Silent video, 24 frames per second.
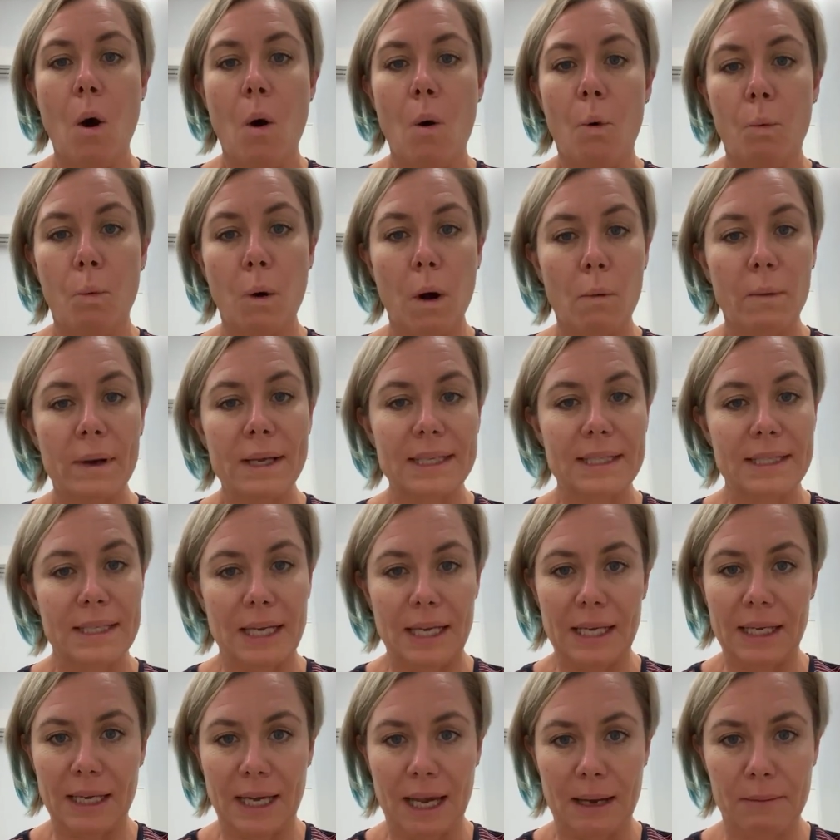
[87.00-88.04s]
What we're
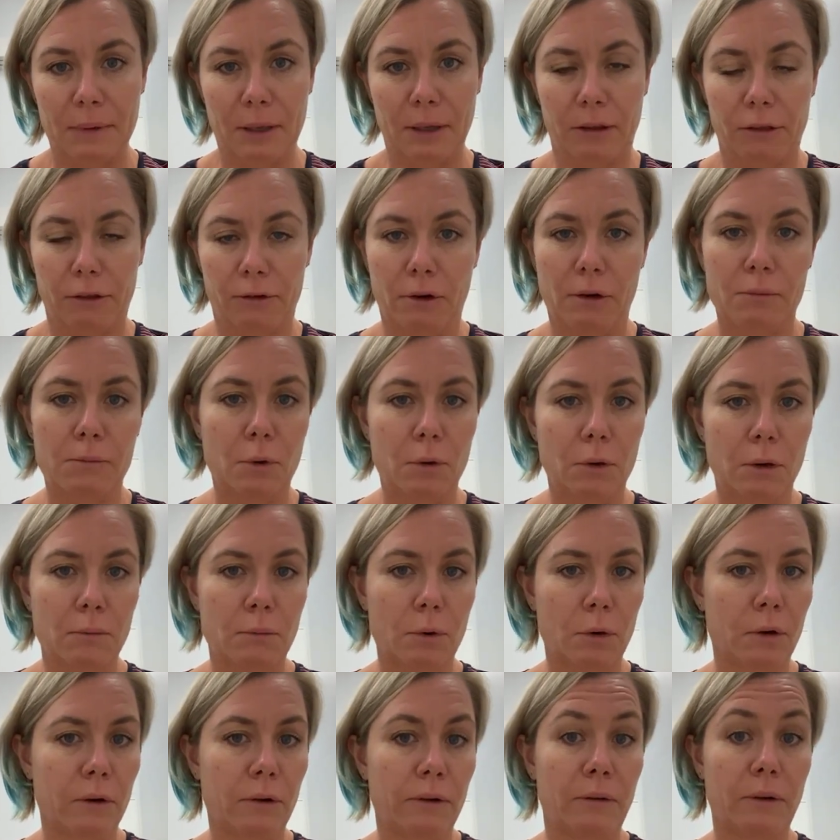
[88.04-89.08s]
seeing coming through more and
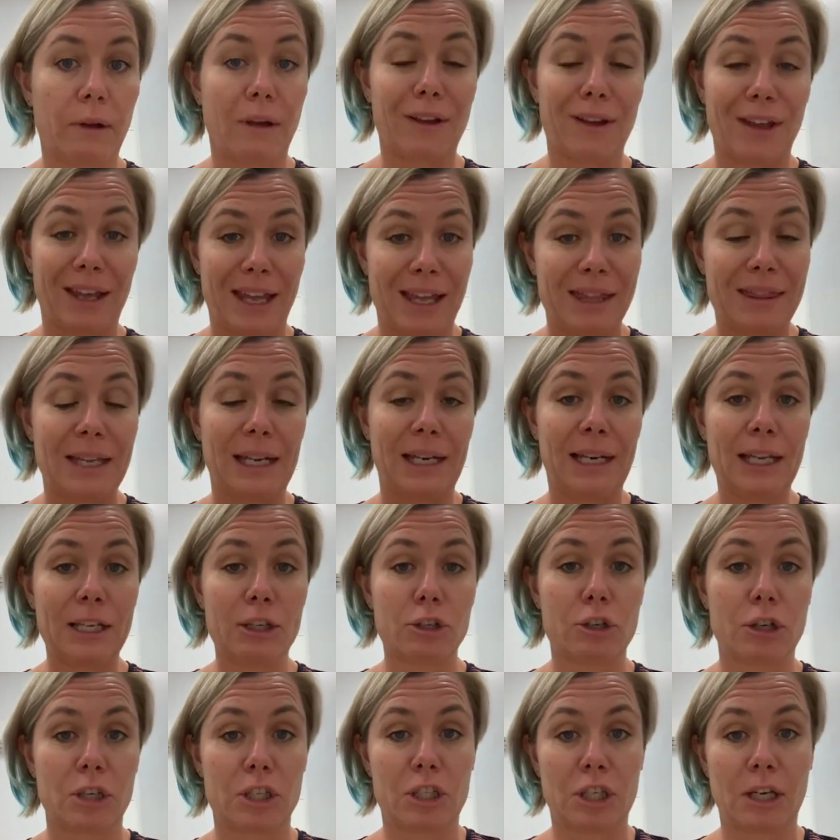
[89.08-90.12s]
more in the
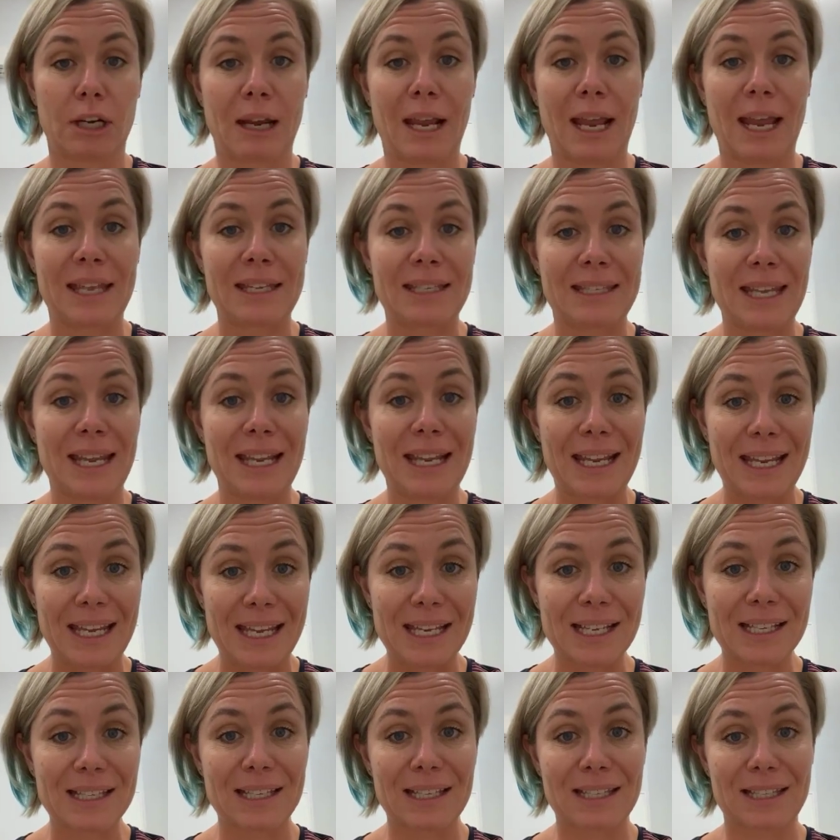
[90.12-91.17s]
literature is that
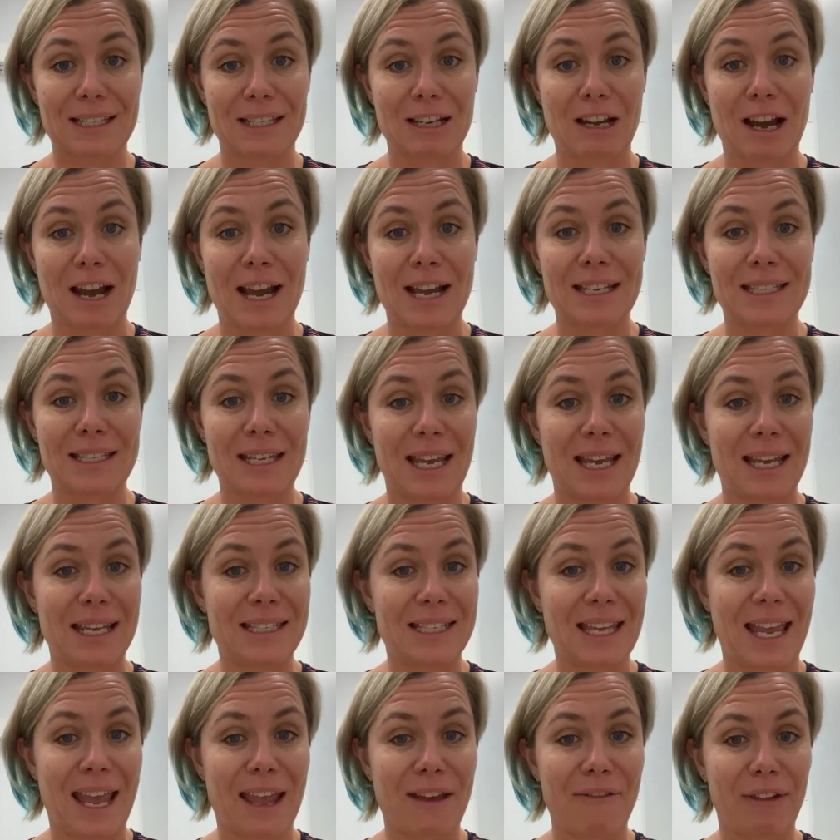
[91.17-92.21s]
exercise
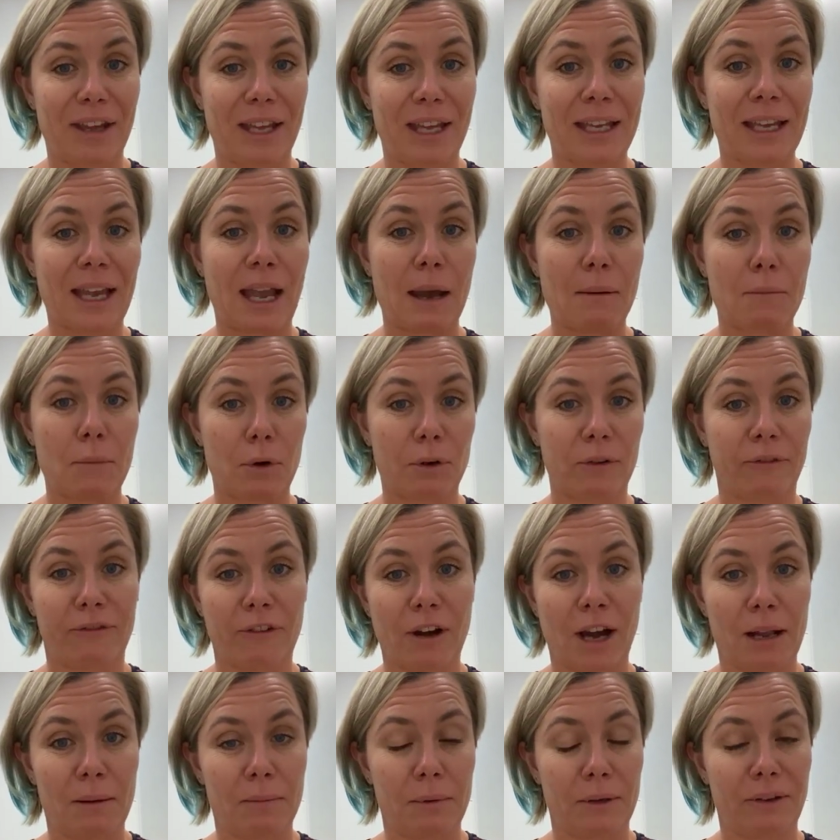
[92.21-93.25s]
is having a
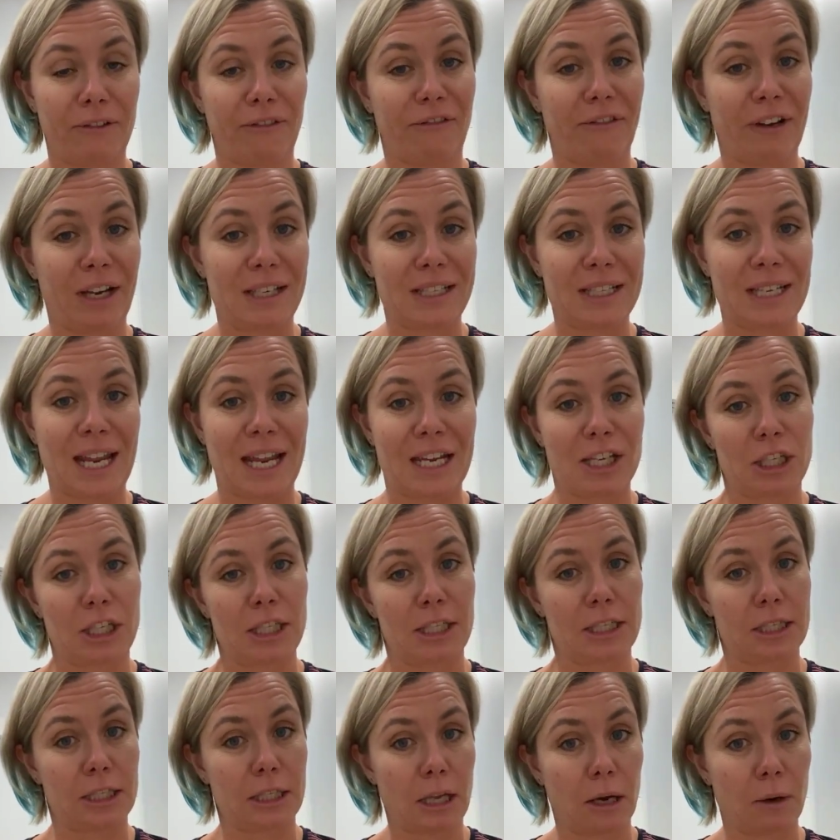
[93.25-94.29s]
modifiable effect in actually
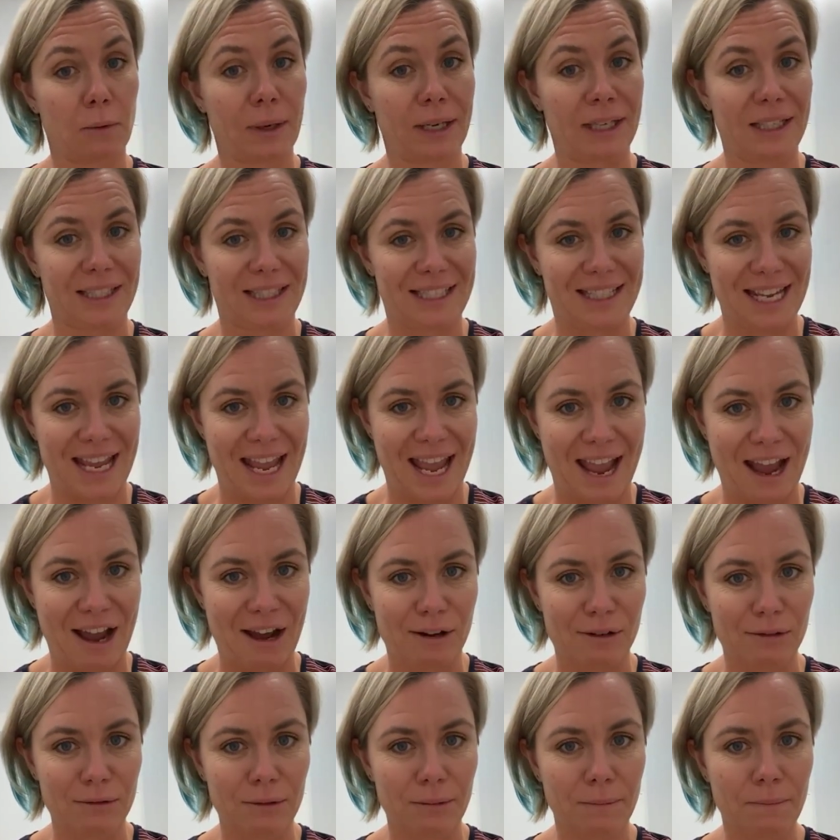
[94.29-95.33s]
slowing
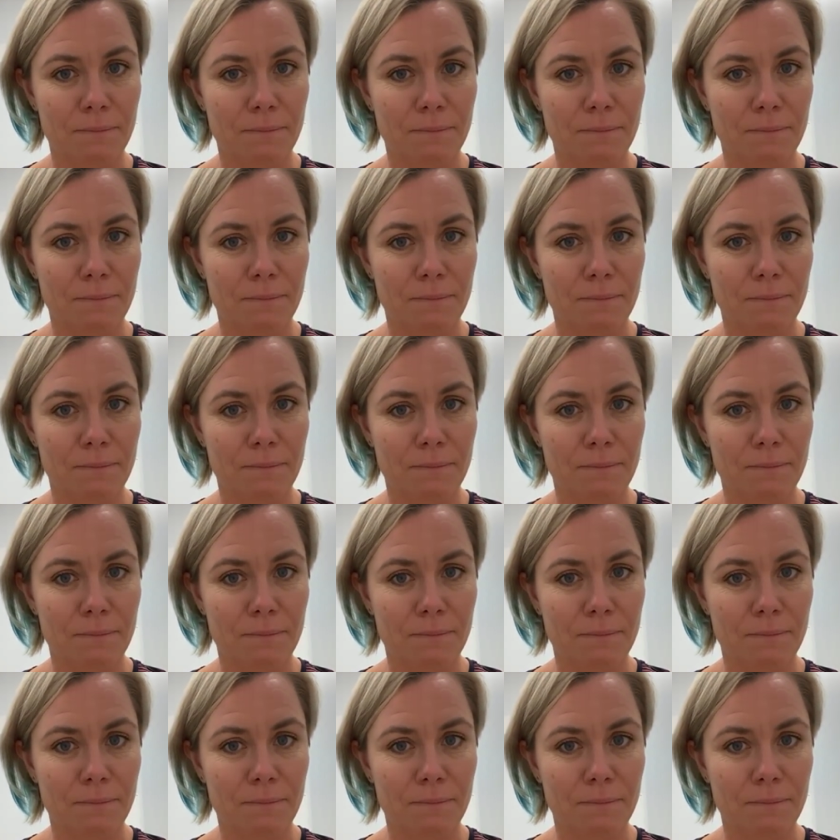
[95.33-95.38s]
down